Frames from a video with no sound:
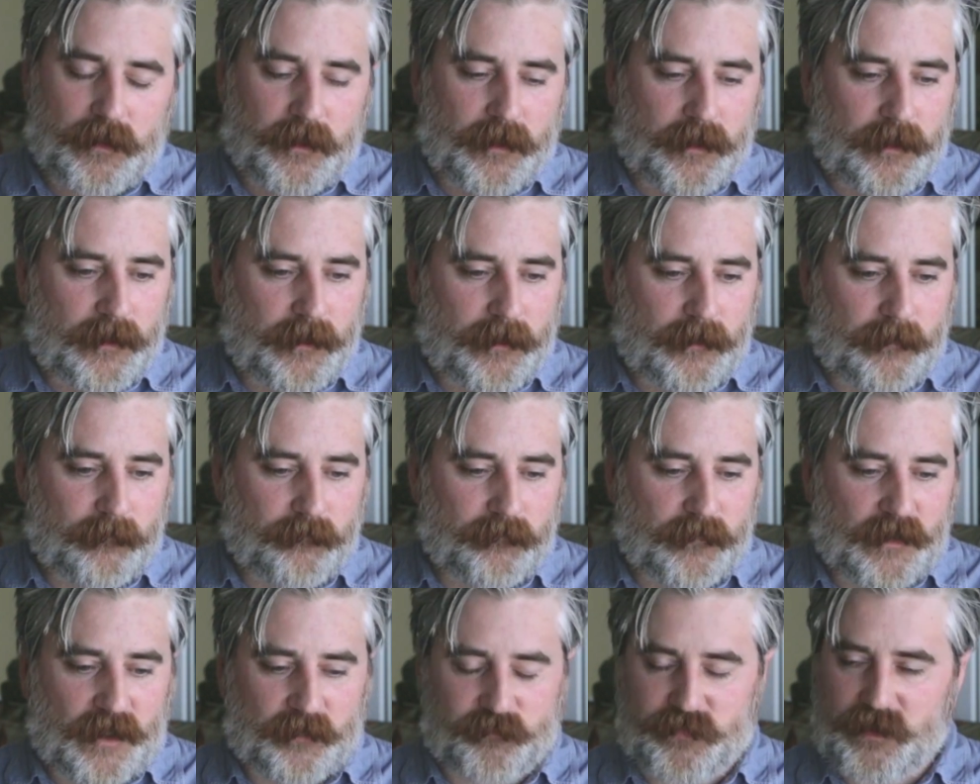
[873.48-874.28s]

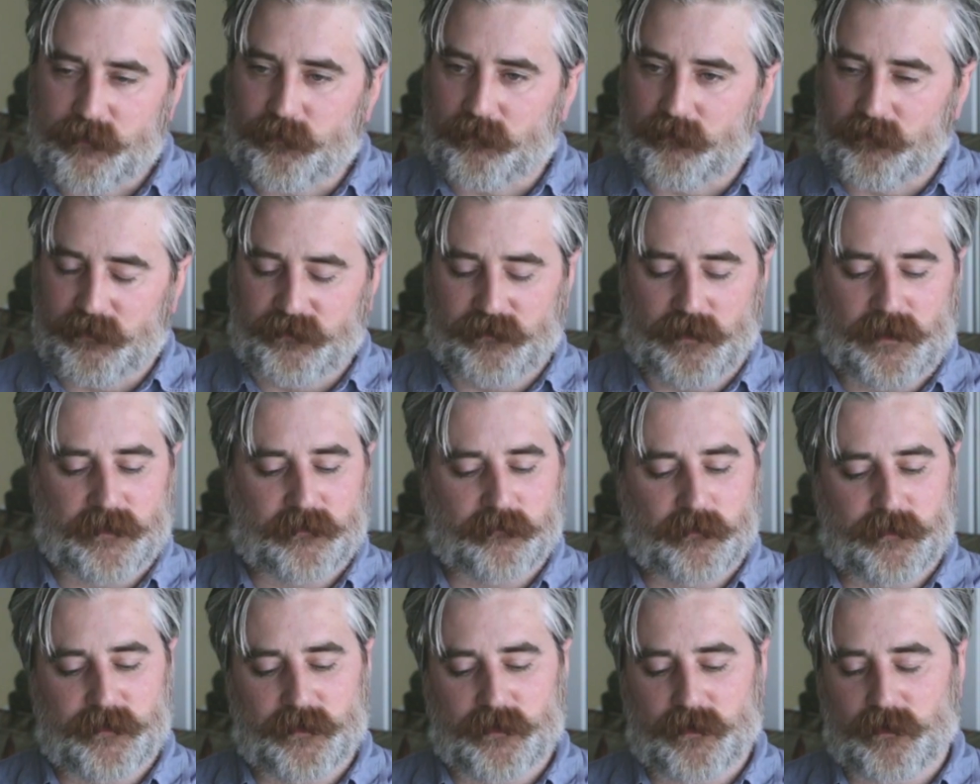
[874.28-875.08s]
And people will
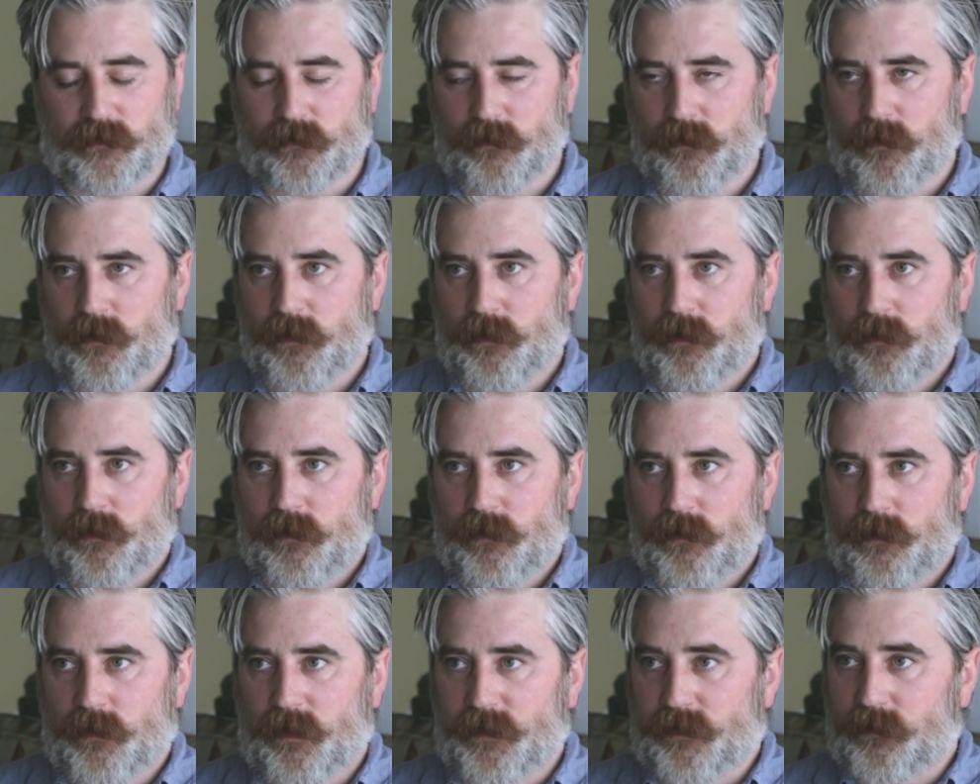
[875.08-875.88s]
like when they're
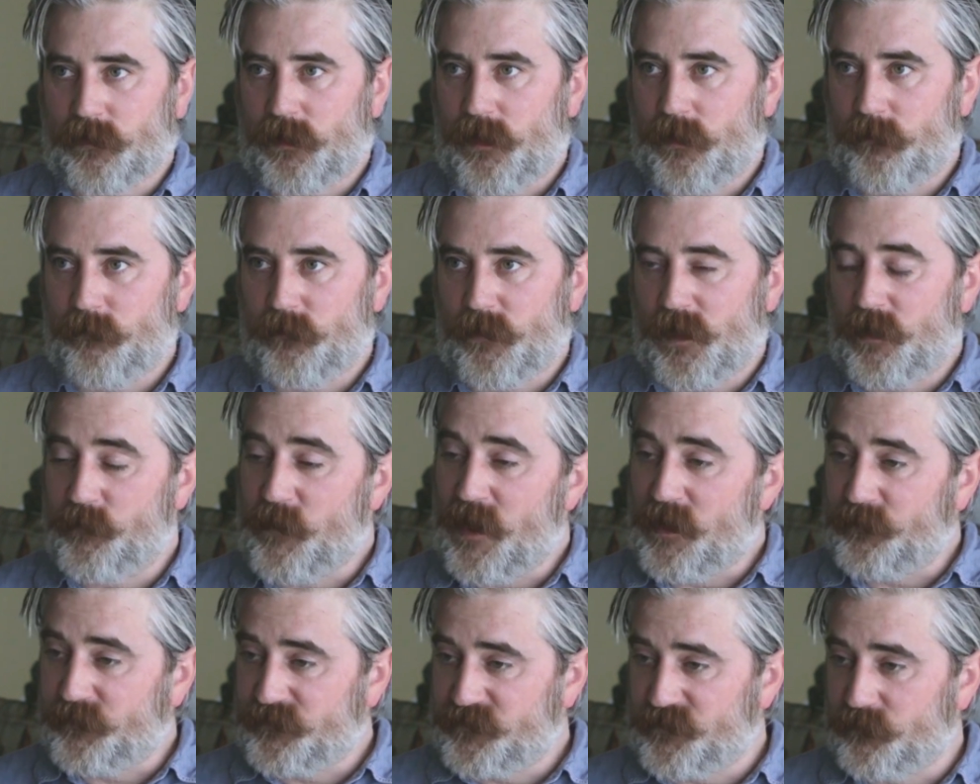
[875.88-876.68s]
like, I'm
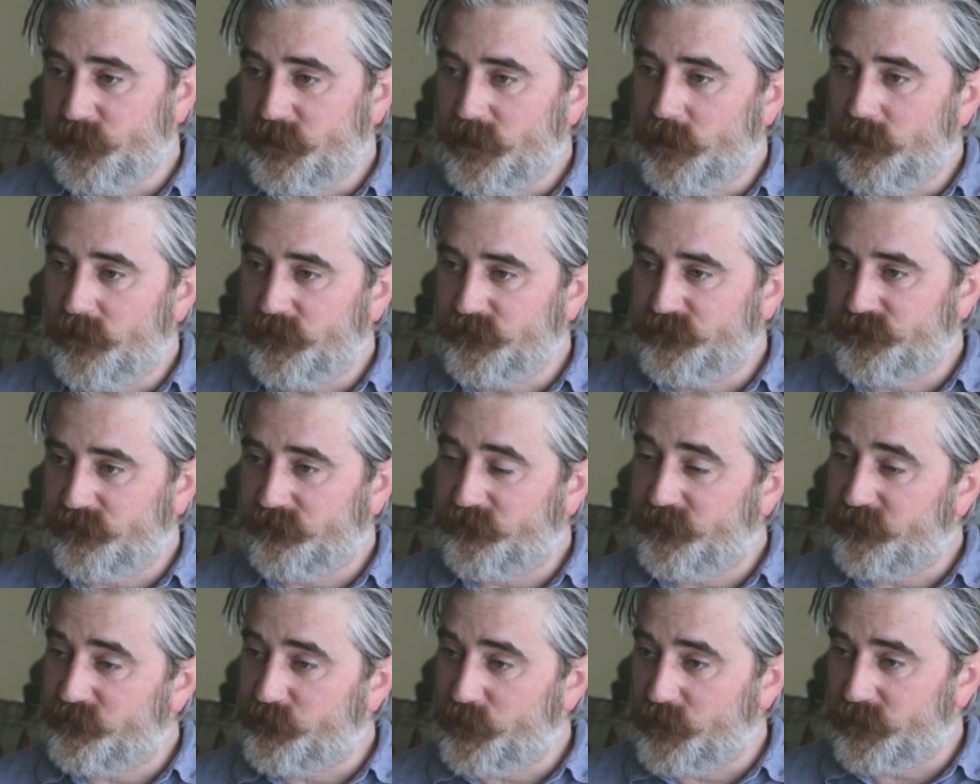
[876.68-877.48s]
helping someone launch a
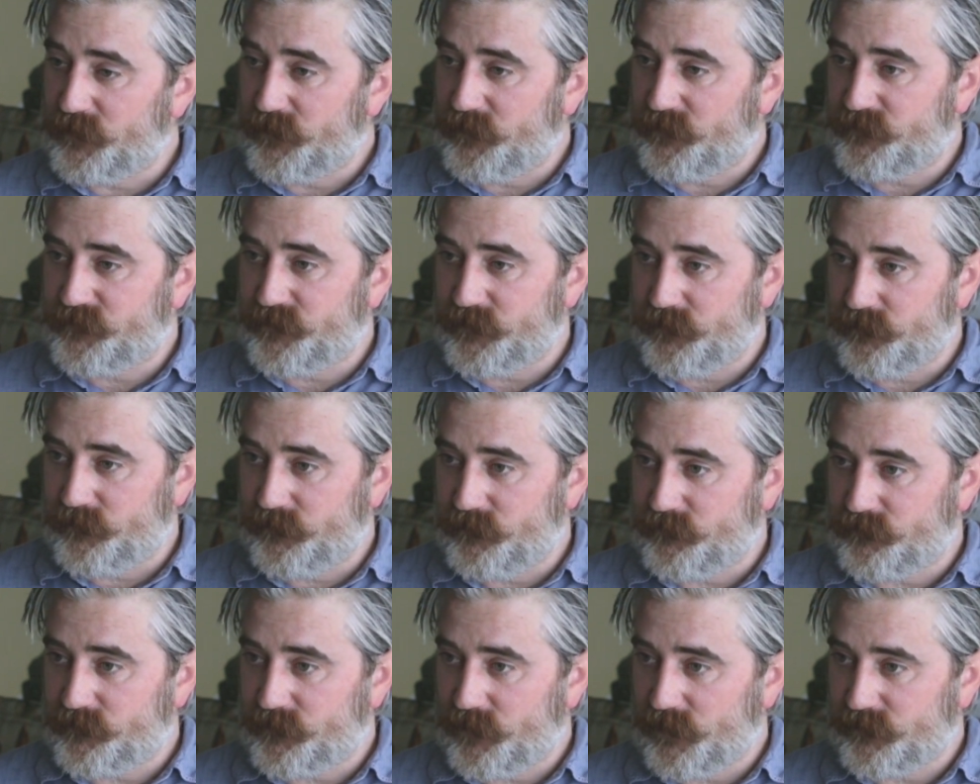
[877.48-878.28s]
5th book in a
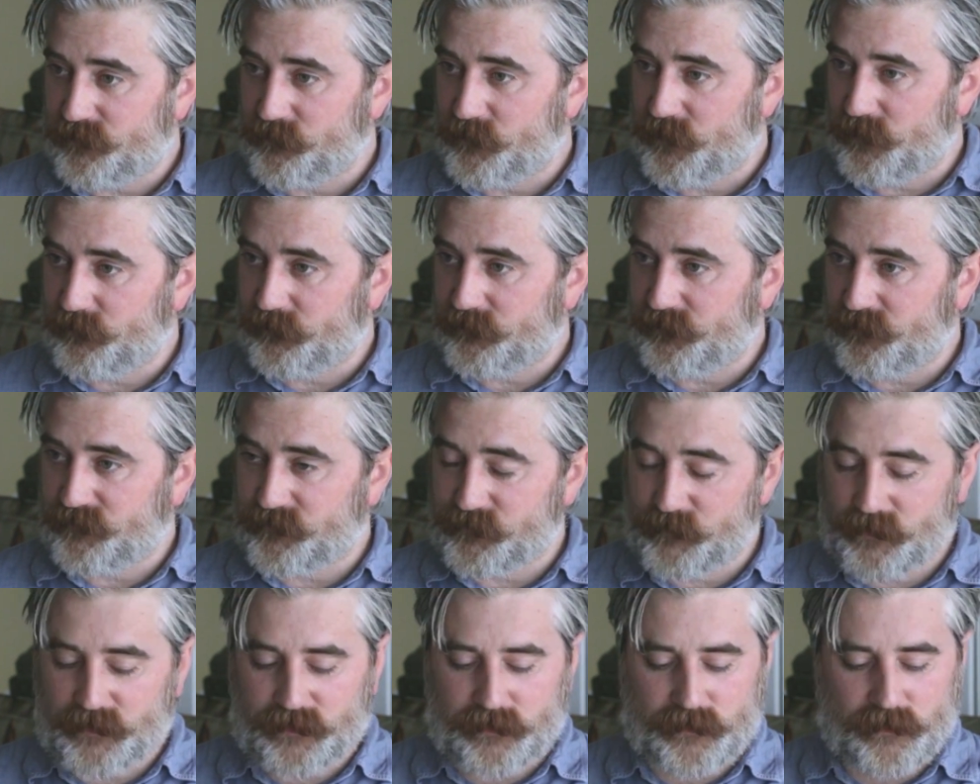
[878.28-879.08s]
series at the moment
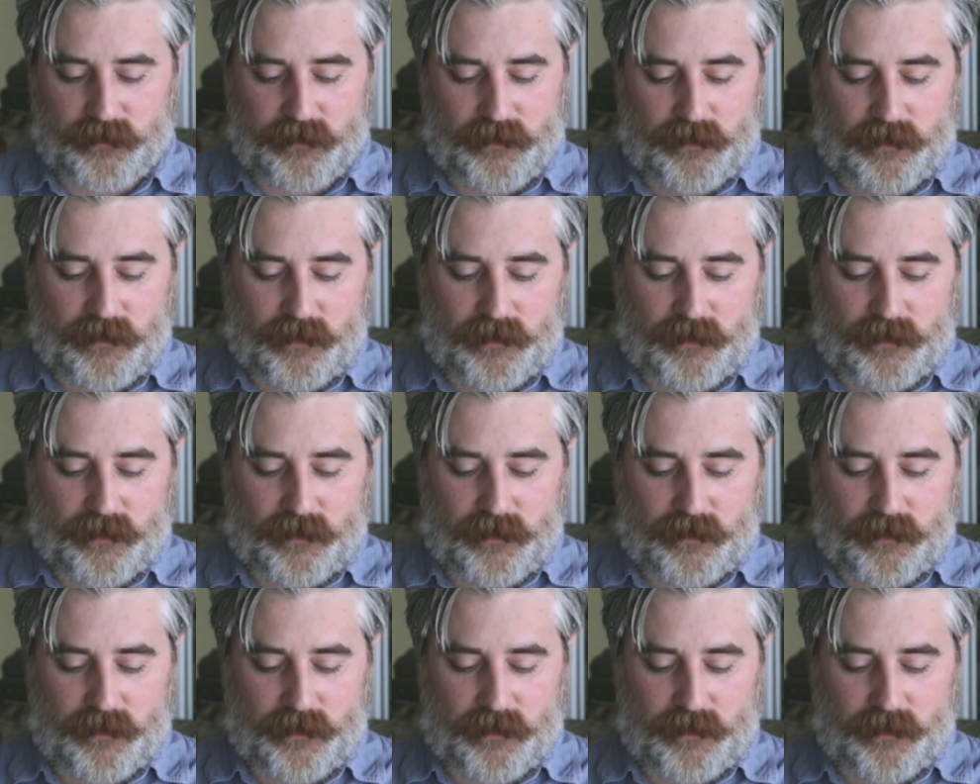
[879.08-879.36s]
this week,